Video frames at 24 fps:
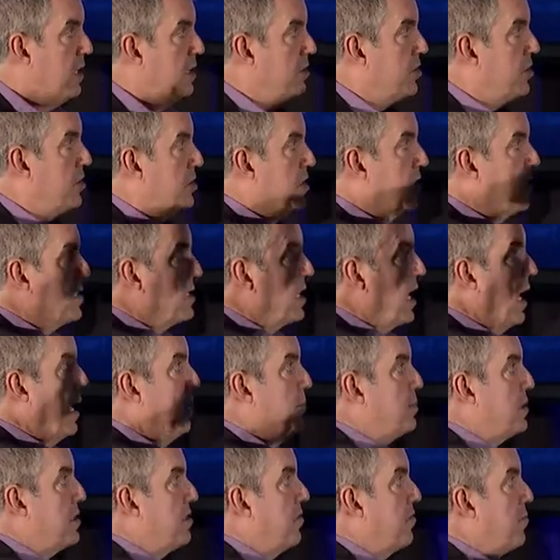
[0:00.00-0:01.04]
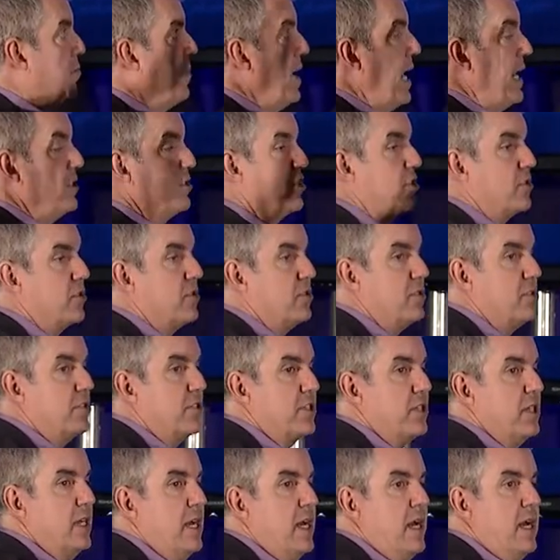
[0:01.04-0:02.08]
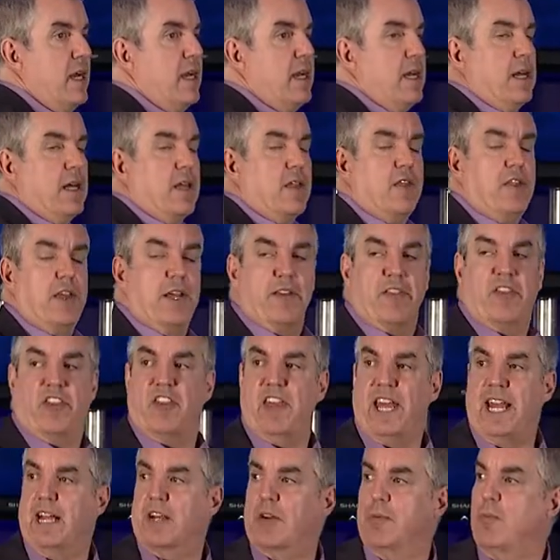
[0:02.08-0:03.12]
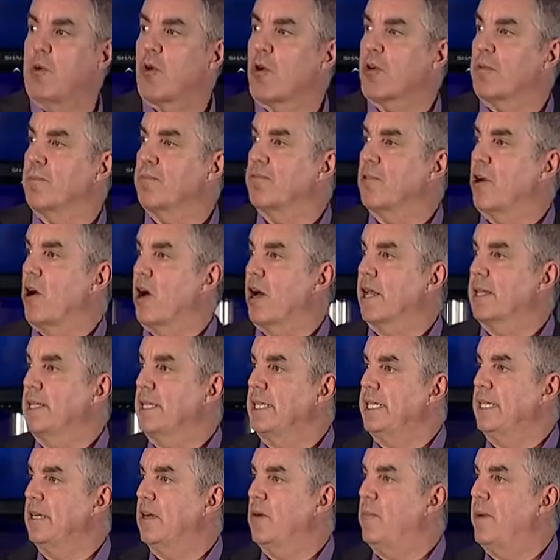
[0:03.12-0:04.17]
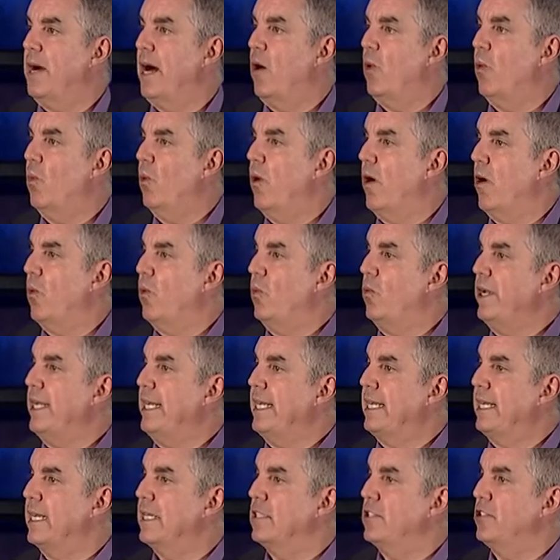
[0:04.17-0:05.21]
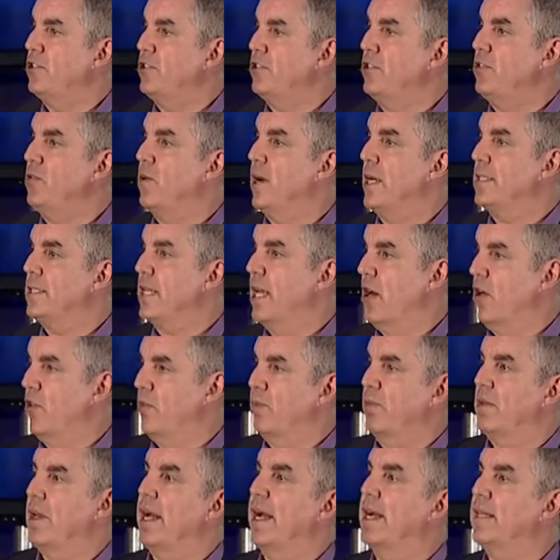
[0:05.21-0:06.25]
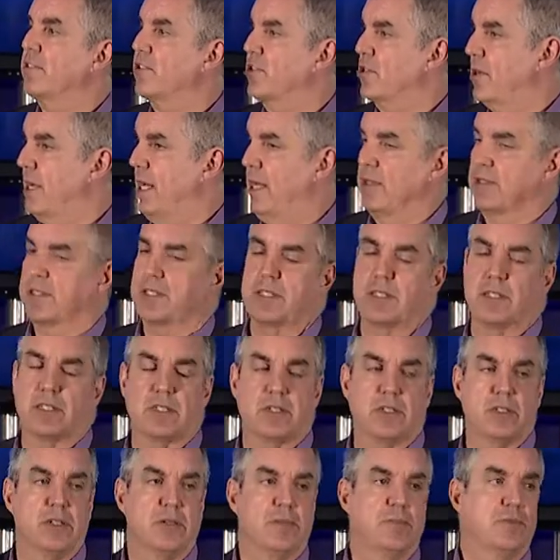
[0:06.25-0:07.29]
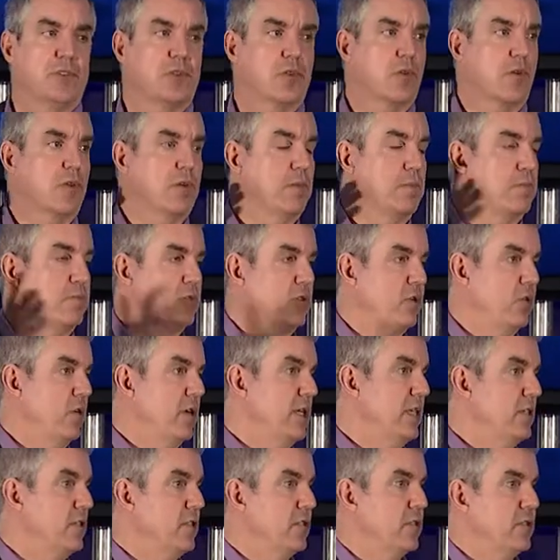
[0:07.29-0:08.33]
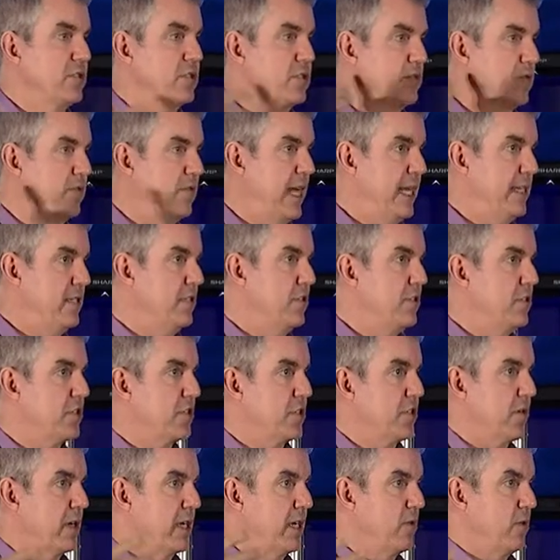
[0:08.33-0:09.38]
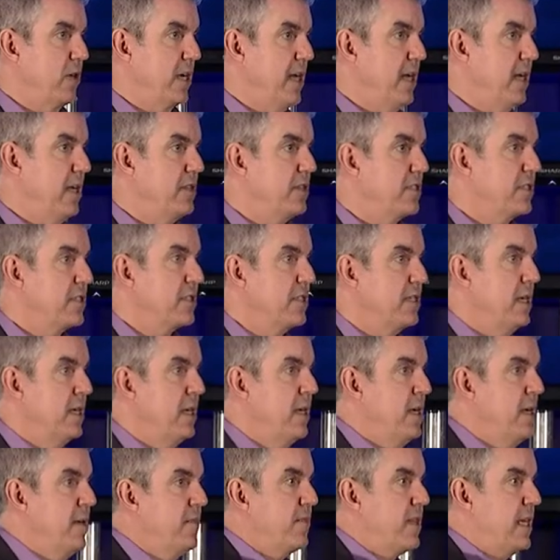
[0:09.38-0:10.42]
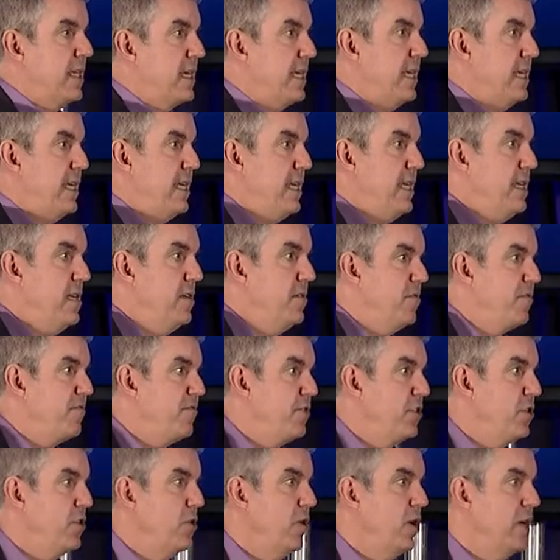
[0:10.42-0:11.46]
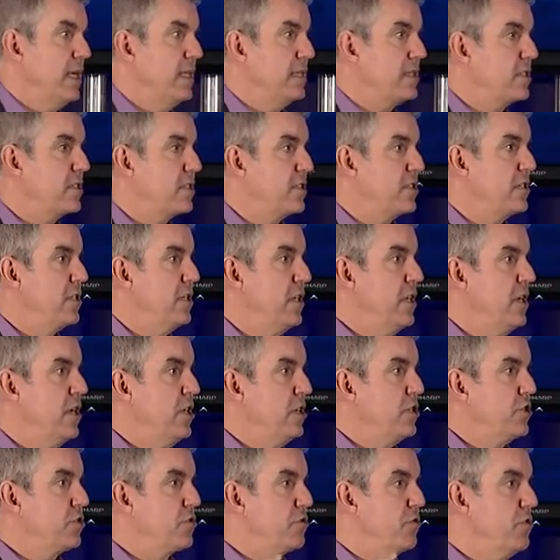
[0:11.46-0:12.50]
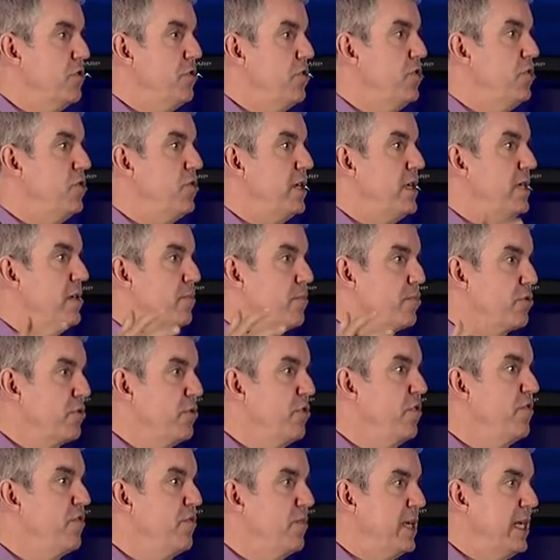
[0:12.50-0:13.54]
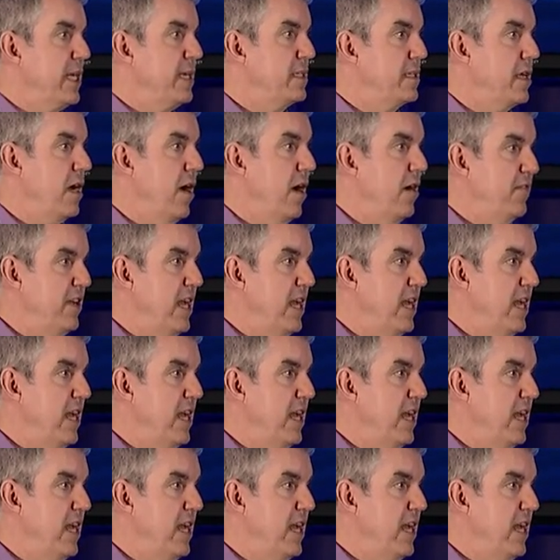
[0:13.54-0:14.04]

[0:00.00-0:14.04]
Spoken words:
to the types of measures that think more broadly about what we can do as health plans or health systems or employers or vendors or anyone else that can influence true improvement of